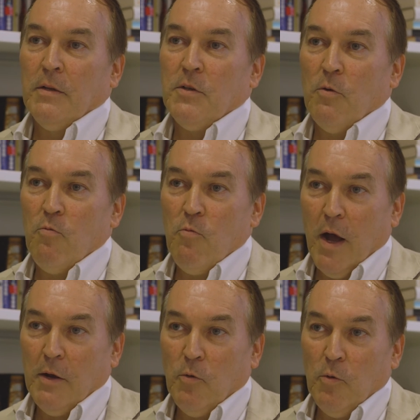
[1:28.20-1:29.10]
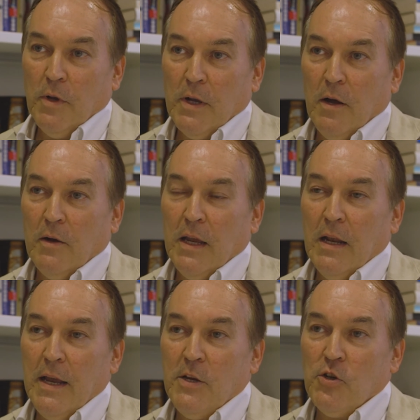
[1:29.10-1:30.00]
to run all the
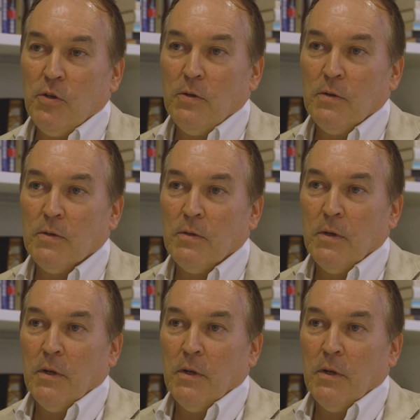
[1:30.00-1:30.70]
calculations